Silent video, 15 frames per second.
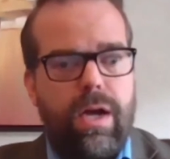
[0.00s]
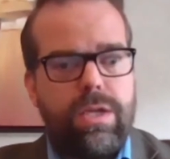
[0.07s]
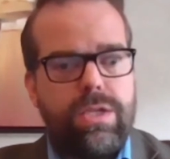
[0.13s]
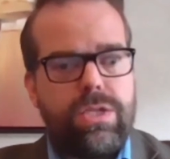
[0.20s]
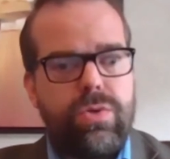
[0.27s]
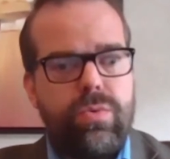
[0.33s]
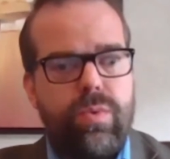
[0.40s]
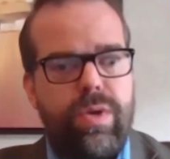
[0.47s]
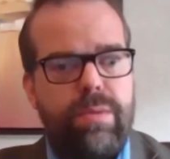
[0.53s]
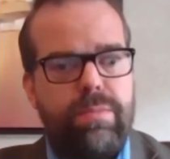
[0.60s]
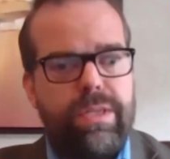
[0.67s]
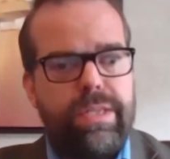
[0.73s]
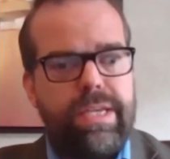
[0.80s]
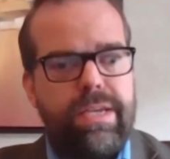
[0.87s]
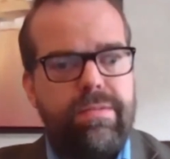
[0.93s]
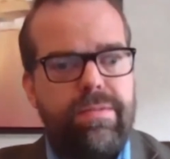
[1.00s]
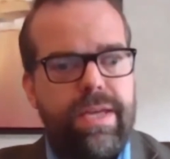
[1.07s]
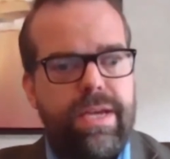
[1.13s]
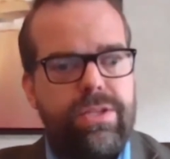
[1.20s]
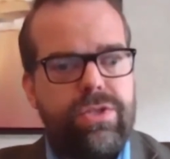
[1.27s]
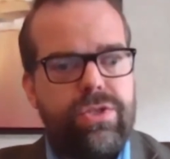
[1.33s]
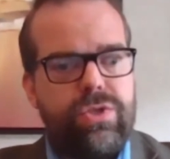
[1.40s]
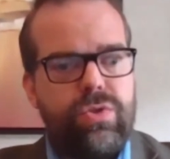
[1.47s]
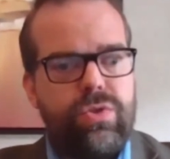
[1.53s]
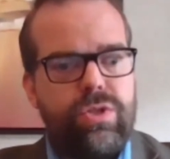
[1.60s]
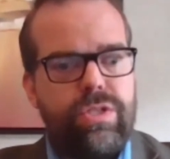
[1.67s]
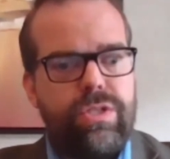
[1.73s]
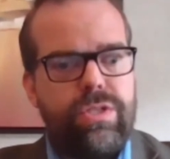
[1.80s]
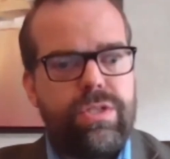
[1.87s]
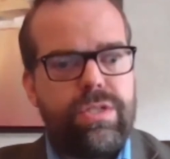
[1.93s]
So we believe that
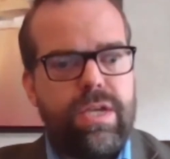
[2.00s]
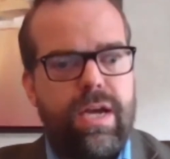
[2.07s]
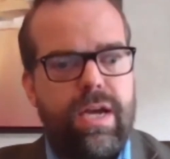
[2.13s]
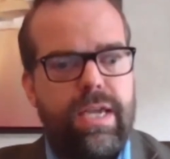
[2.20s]
students